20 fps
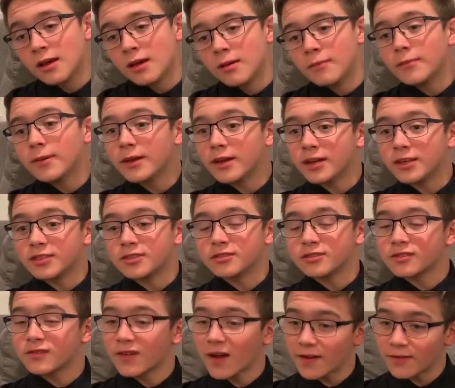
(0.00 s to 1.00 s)
Because there's
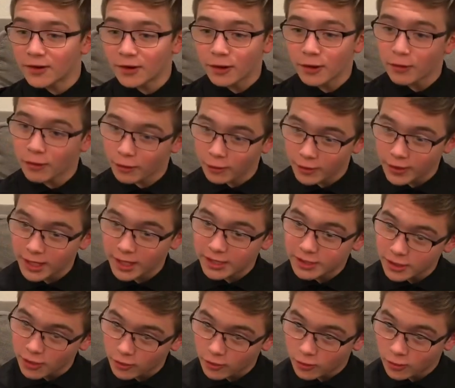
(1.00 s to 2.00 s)
538
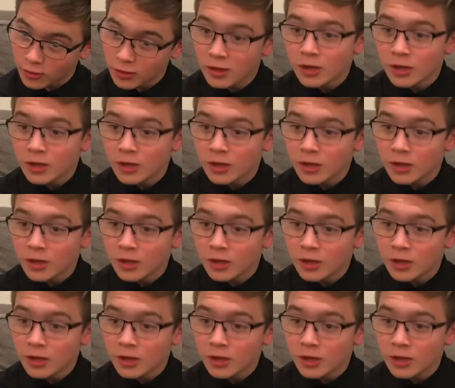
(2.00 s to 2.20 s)
total,